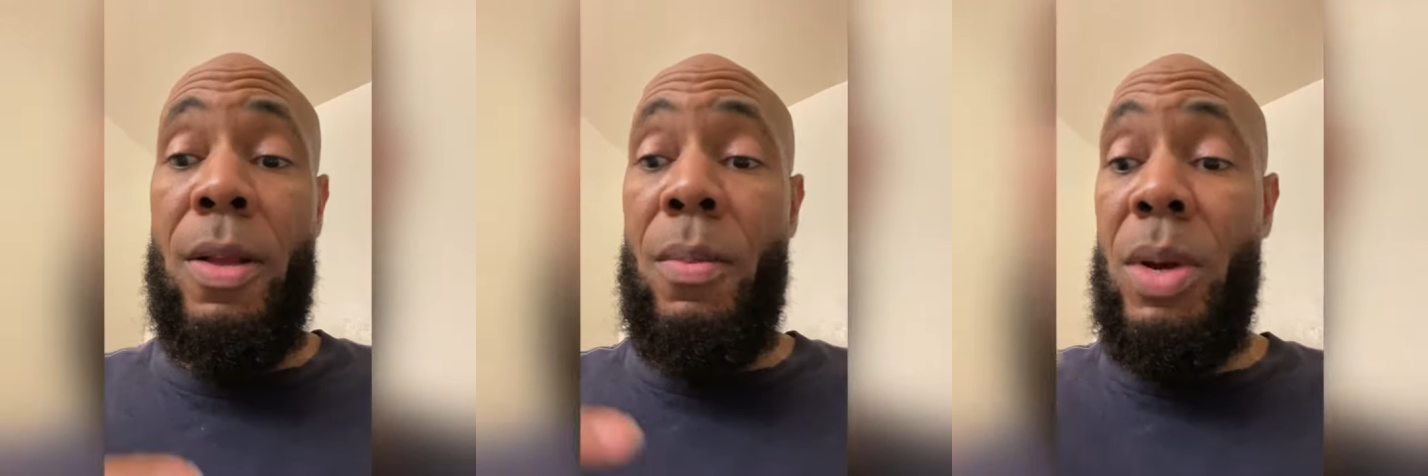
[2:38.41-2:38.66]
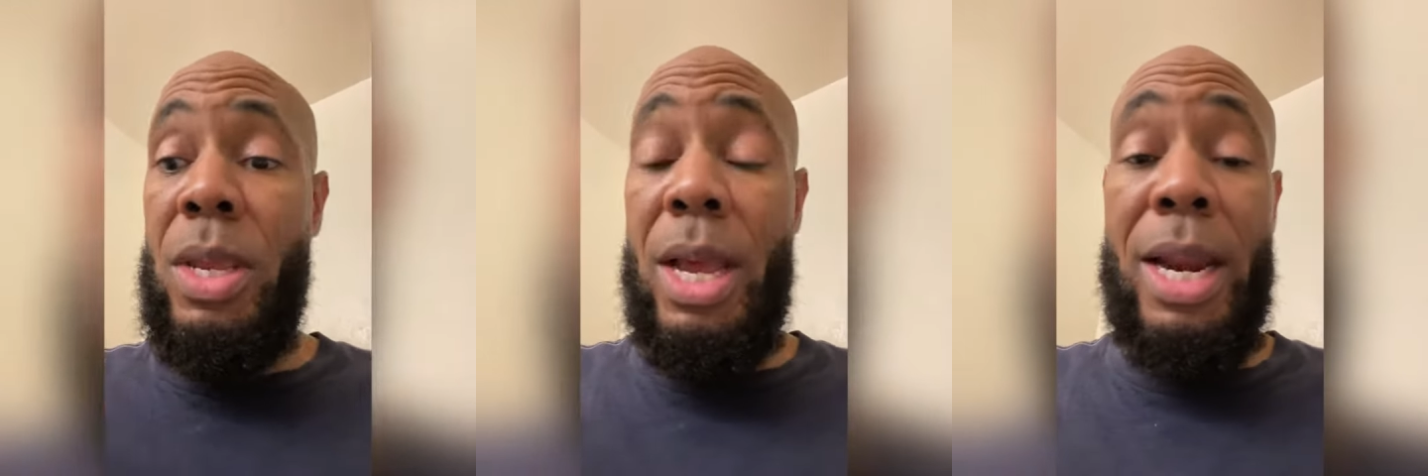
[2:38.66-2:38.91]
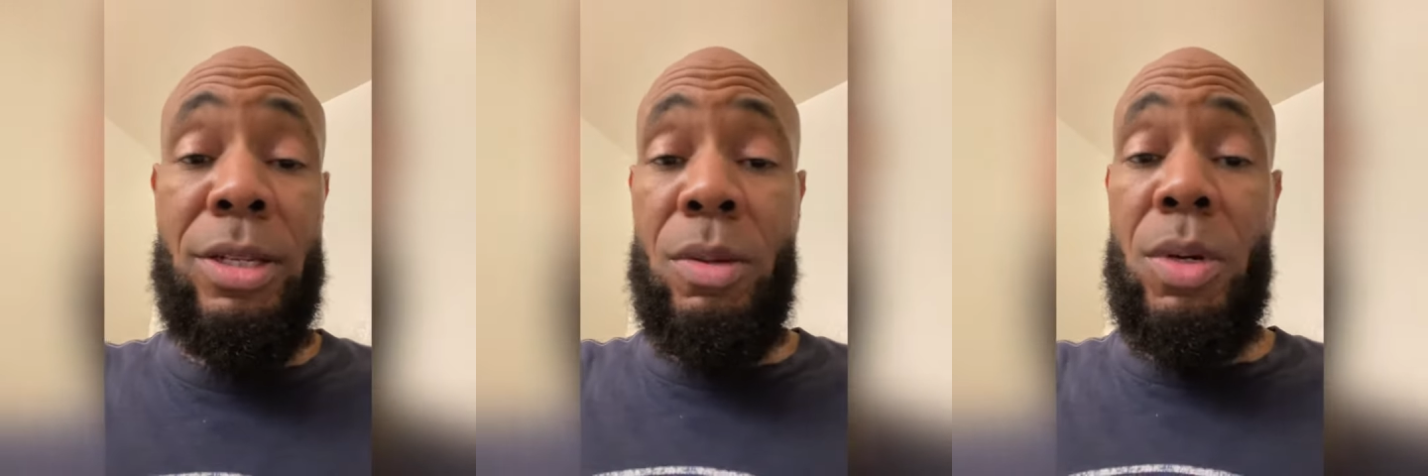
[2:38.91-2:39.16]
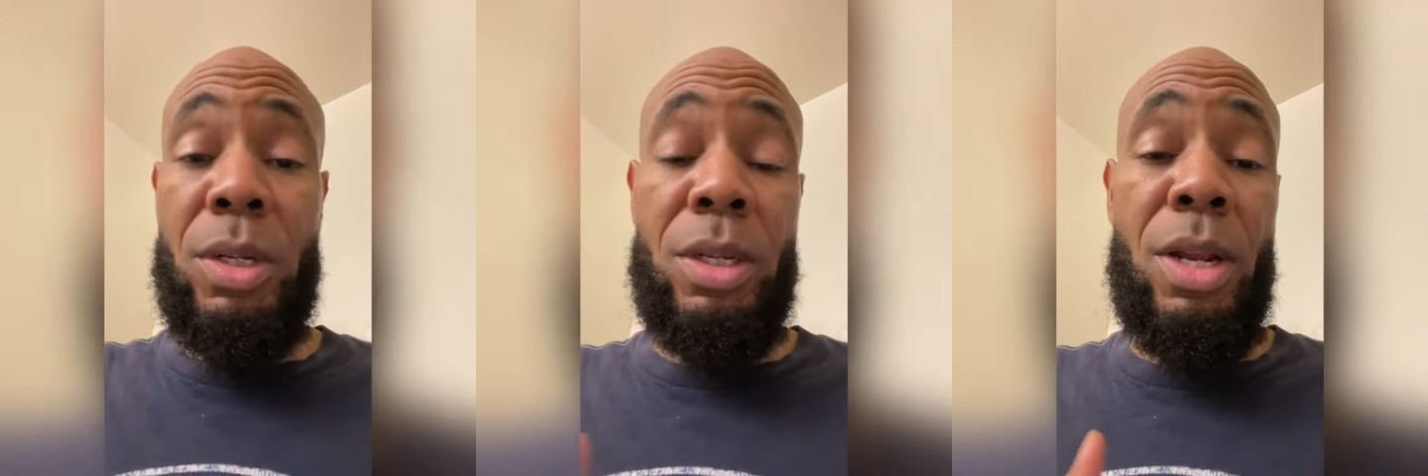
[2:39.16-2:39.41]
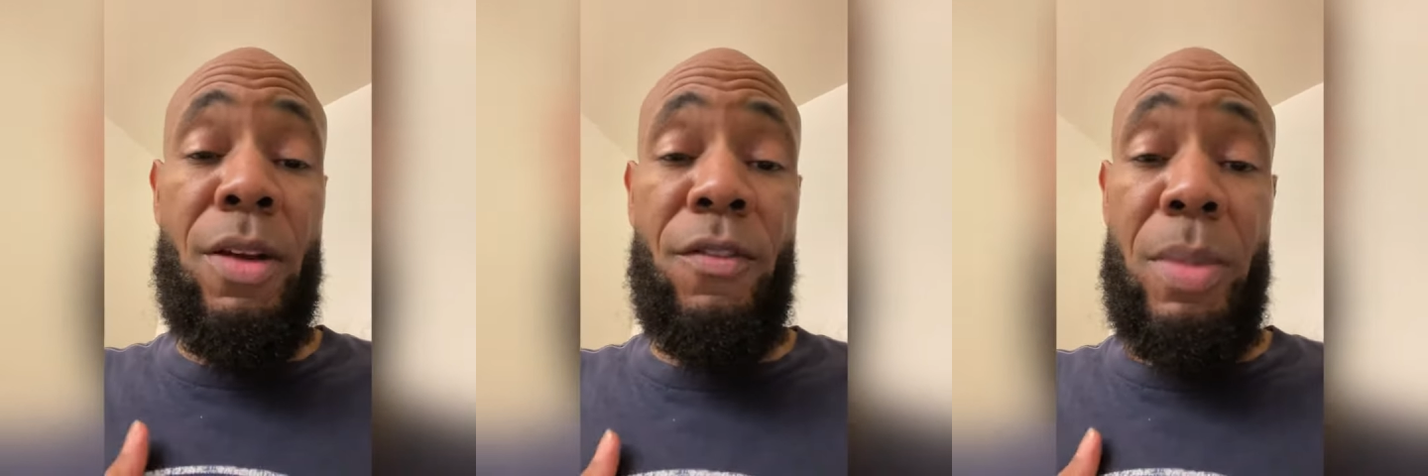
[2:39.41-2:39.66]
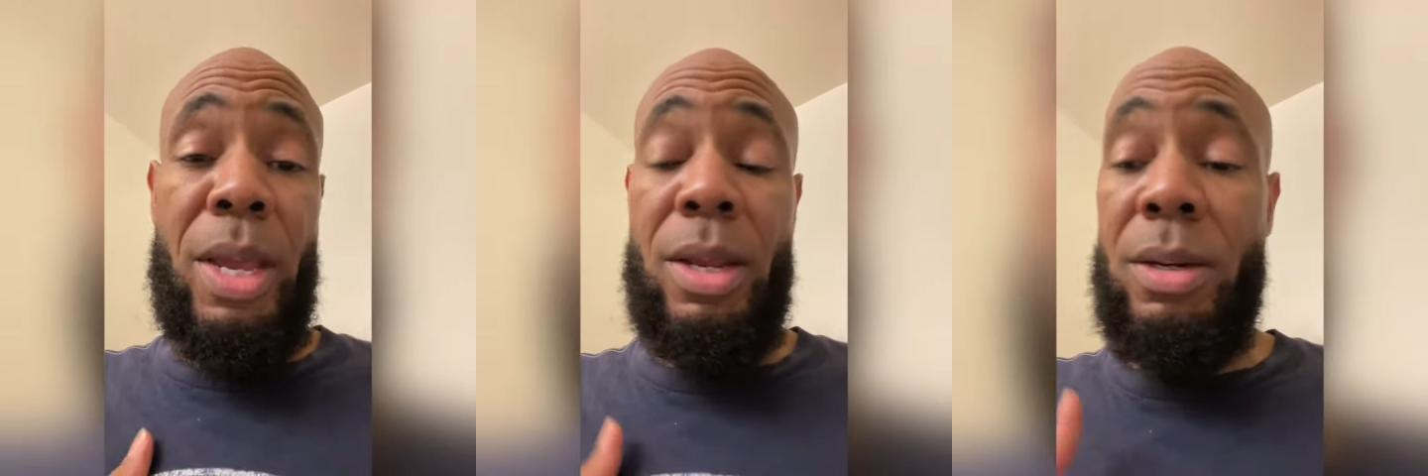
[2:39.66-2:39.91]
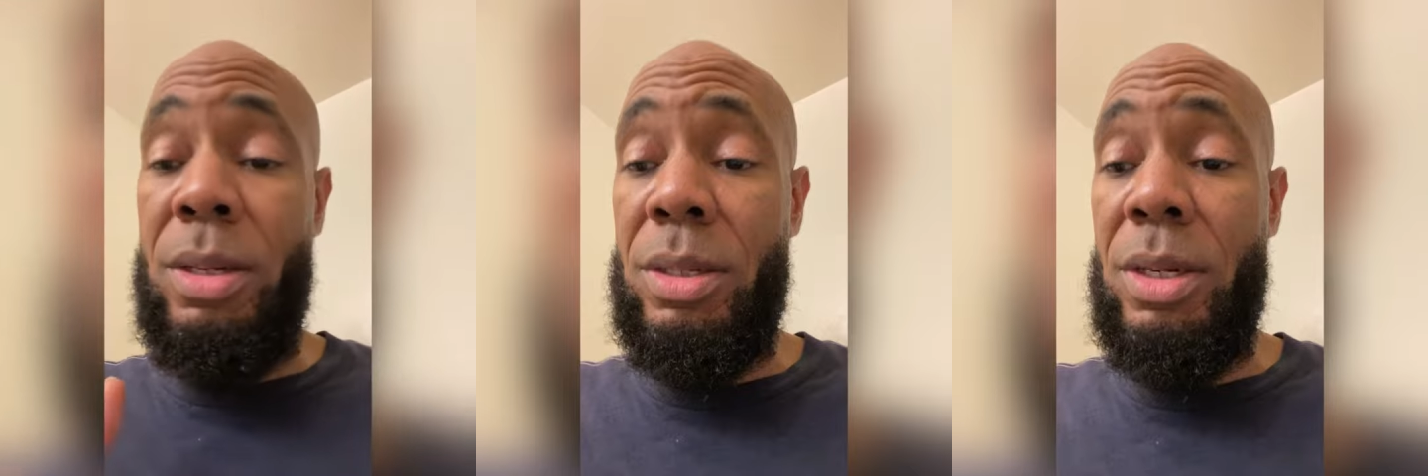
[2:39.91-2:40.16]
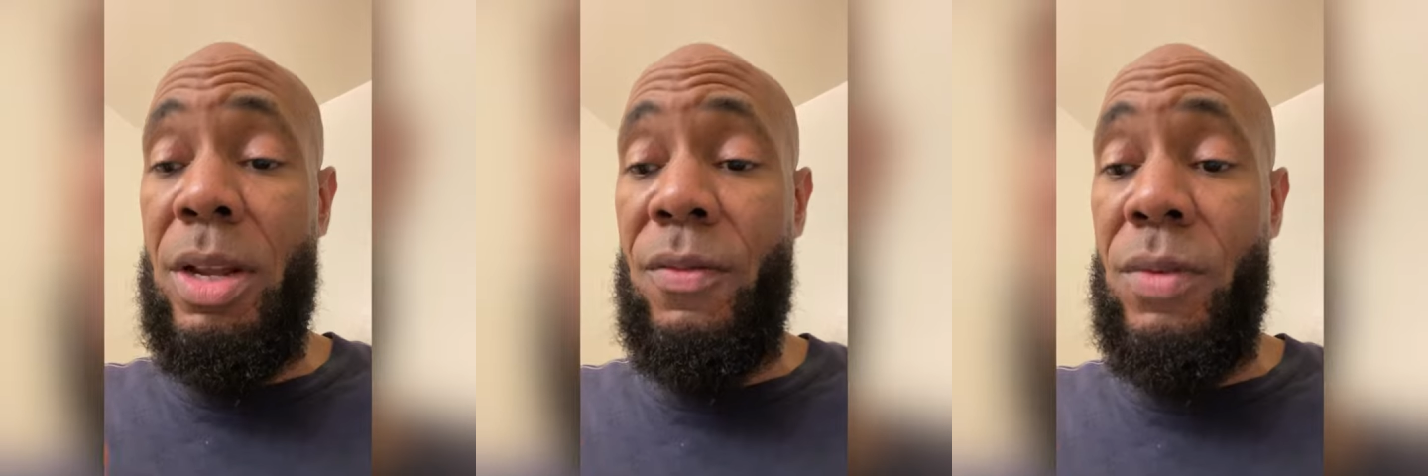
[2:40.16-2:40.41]
But yeah, that's some good stuff, man. Good
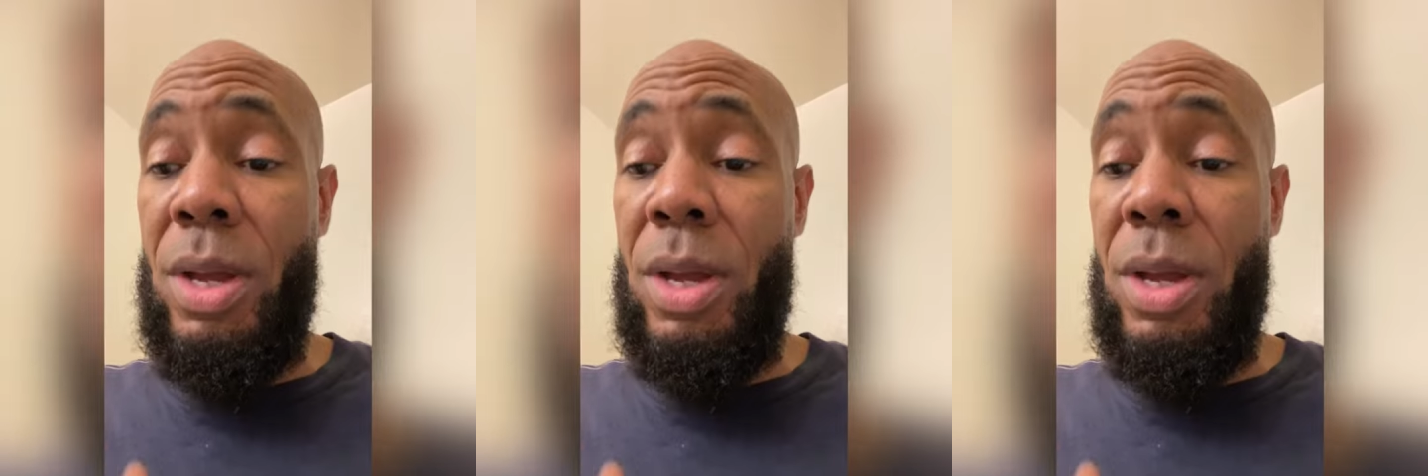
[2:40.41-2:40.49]
stuff